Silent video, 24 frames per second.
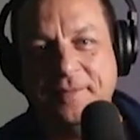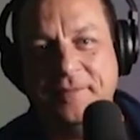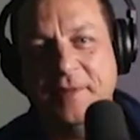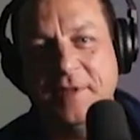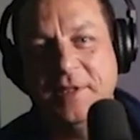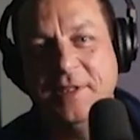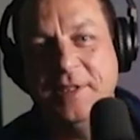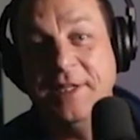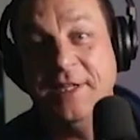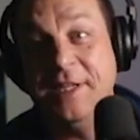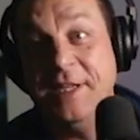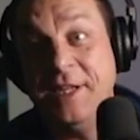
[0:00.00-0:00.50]

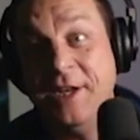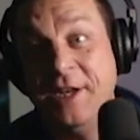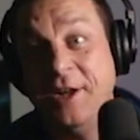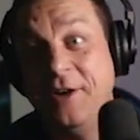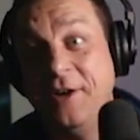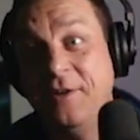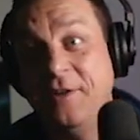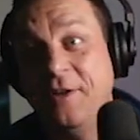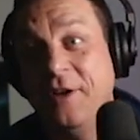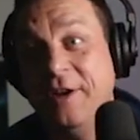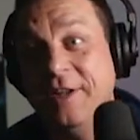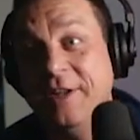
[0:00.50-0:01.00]
You
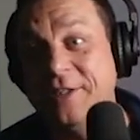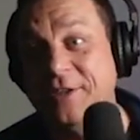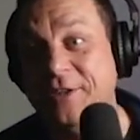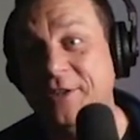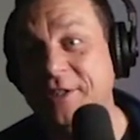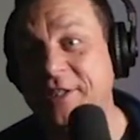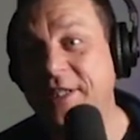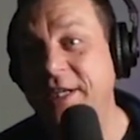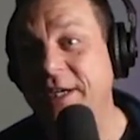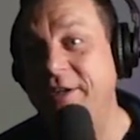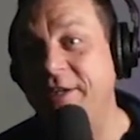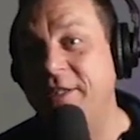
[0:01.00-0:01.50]
know, on a sort
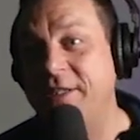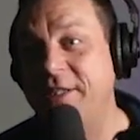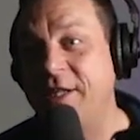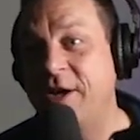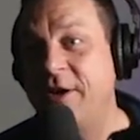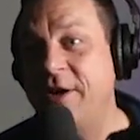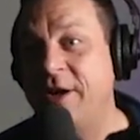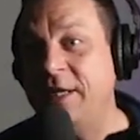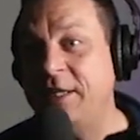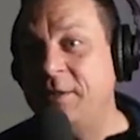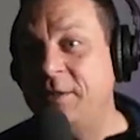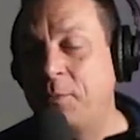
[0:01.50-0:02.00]
of serious
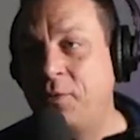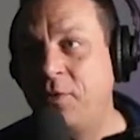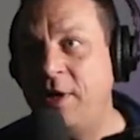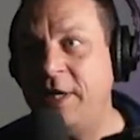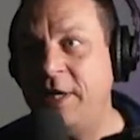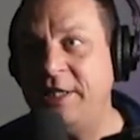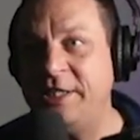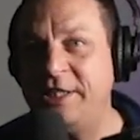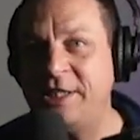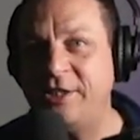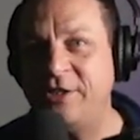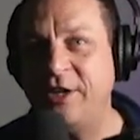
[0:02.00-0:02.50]
note, it's
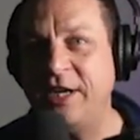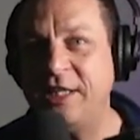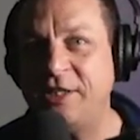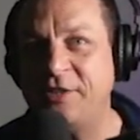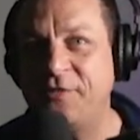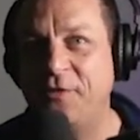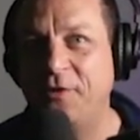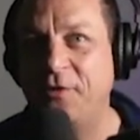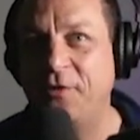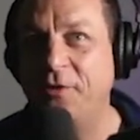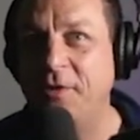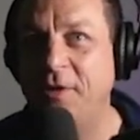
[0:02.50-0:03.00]
pretty
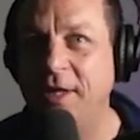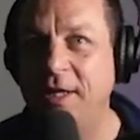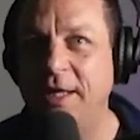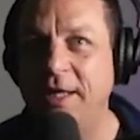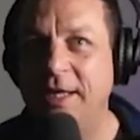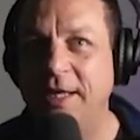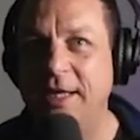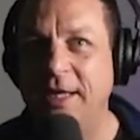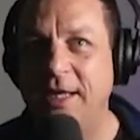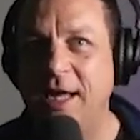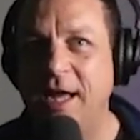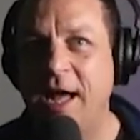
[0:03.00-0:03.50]
stressful,
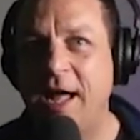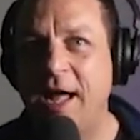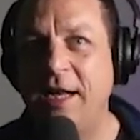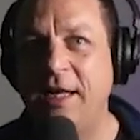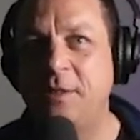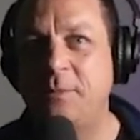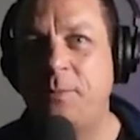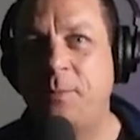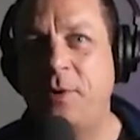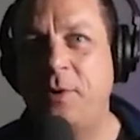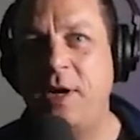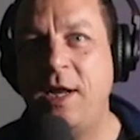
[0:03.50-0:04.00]
and
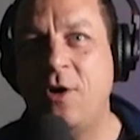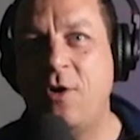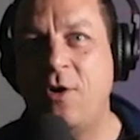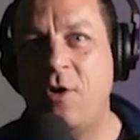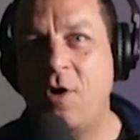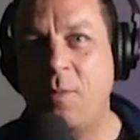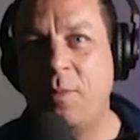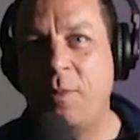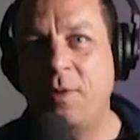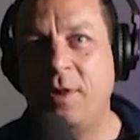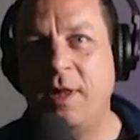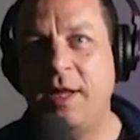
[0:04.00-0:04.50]
it's pretty
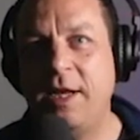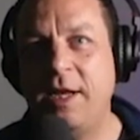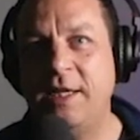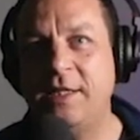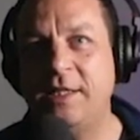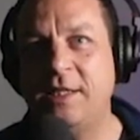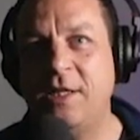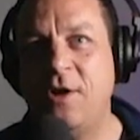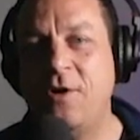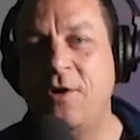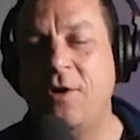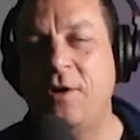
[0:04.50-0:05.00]
horrible, and
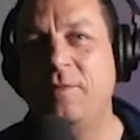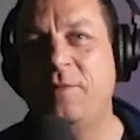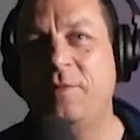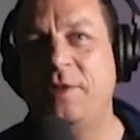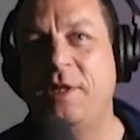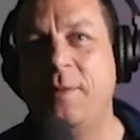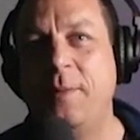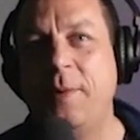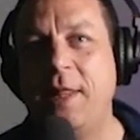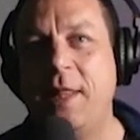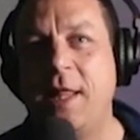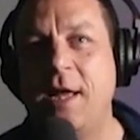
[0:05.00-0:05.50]
it's not
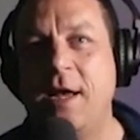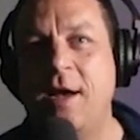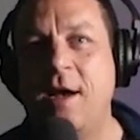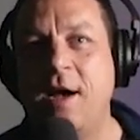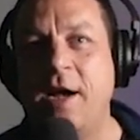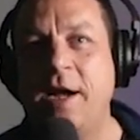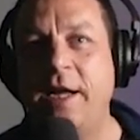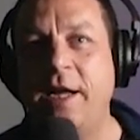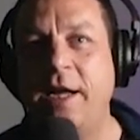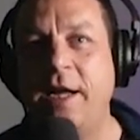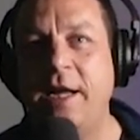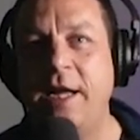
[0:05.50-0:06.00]
something that
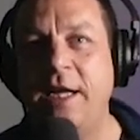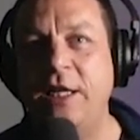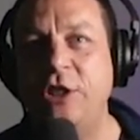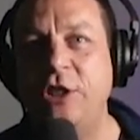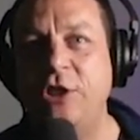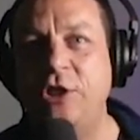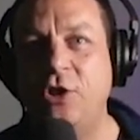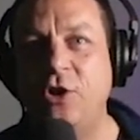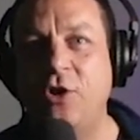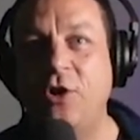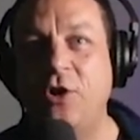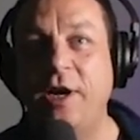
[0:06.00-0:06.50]
I
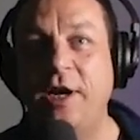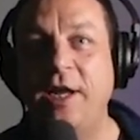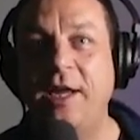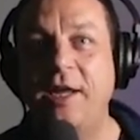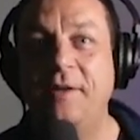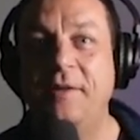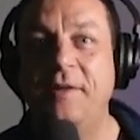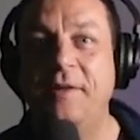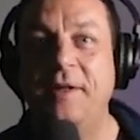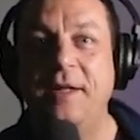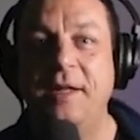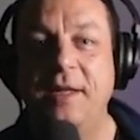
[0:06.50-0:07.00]
enjoy,
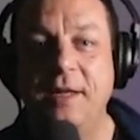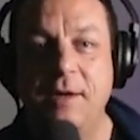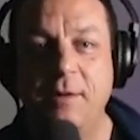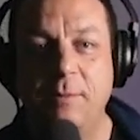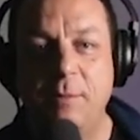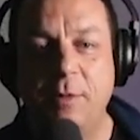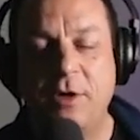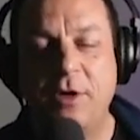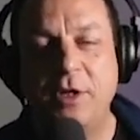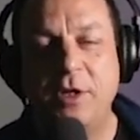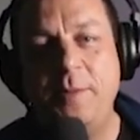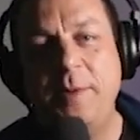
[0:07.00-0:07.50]

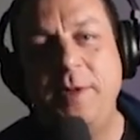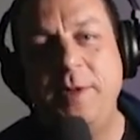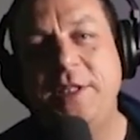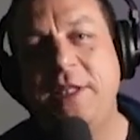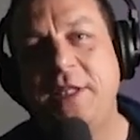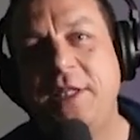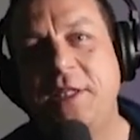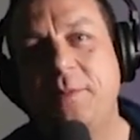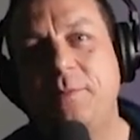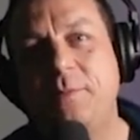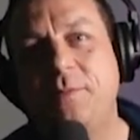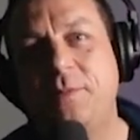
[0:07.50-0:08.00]
because
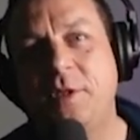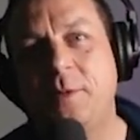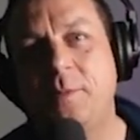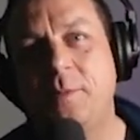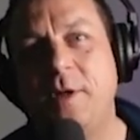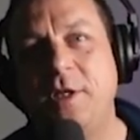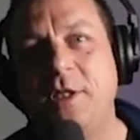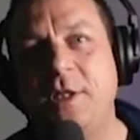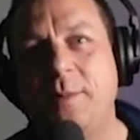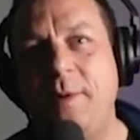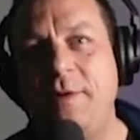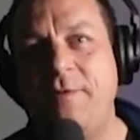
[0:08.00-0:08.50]
music's
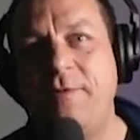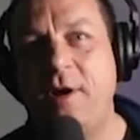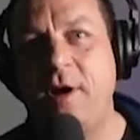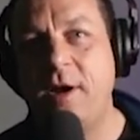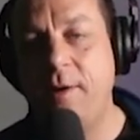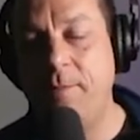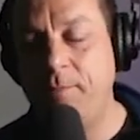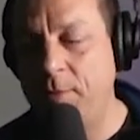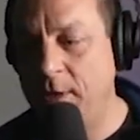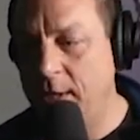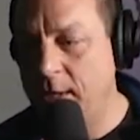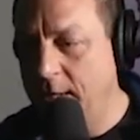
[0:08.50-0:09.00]
supposed to be
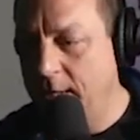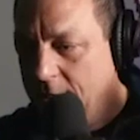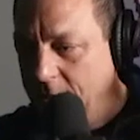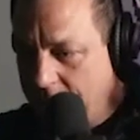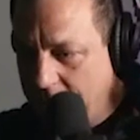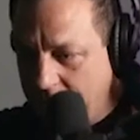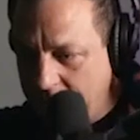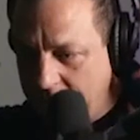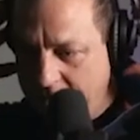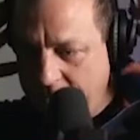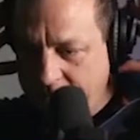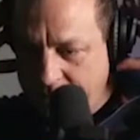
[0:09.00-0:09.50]
fun,
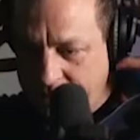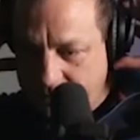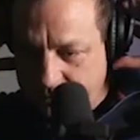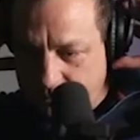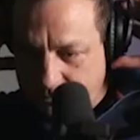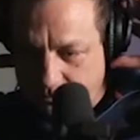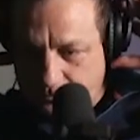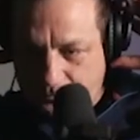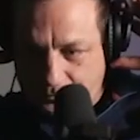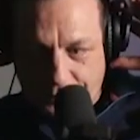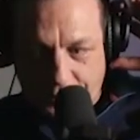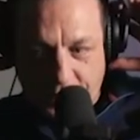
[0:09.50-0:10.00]
and
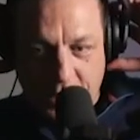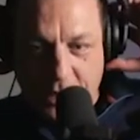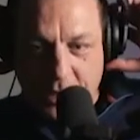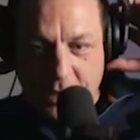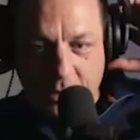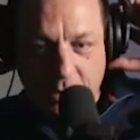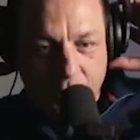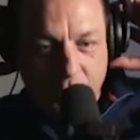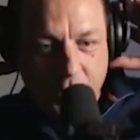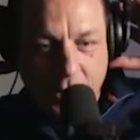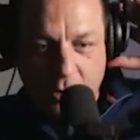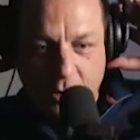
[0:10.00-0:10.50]
you
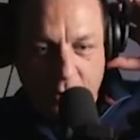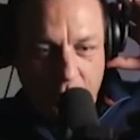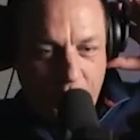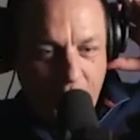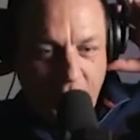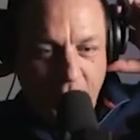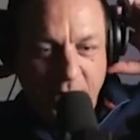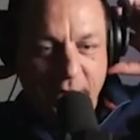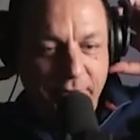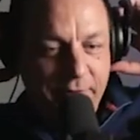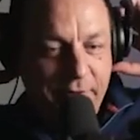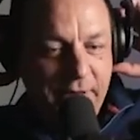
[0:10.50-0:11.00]
know the whole
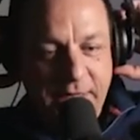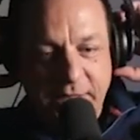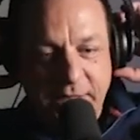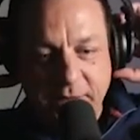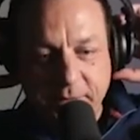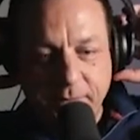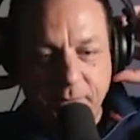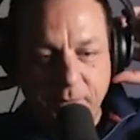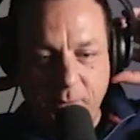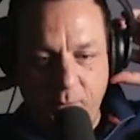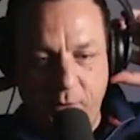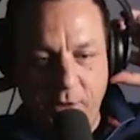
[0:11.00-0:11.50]
point of it
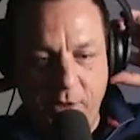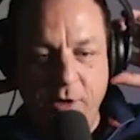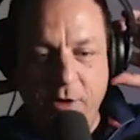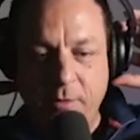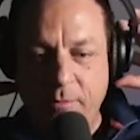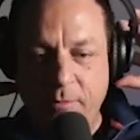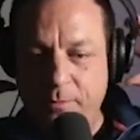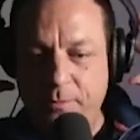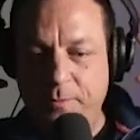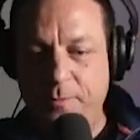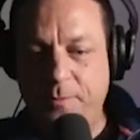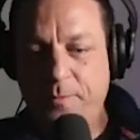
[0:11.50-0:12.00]
is we're
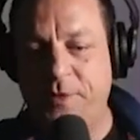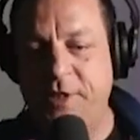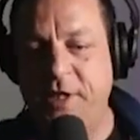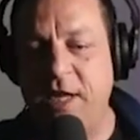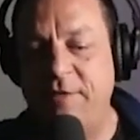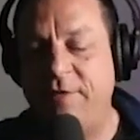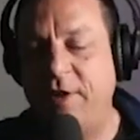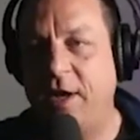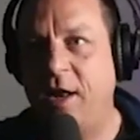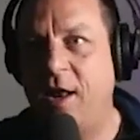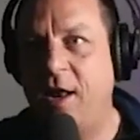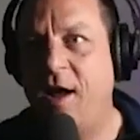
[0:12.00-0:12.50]
not
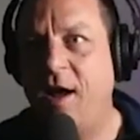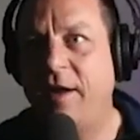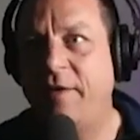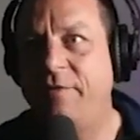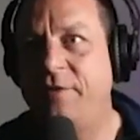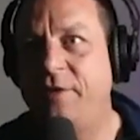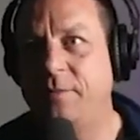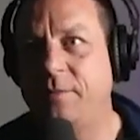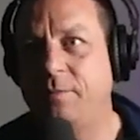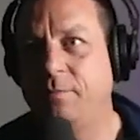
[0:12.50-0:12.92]
saving lives.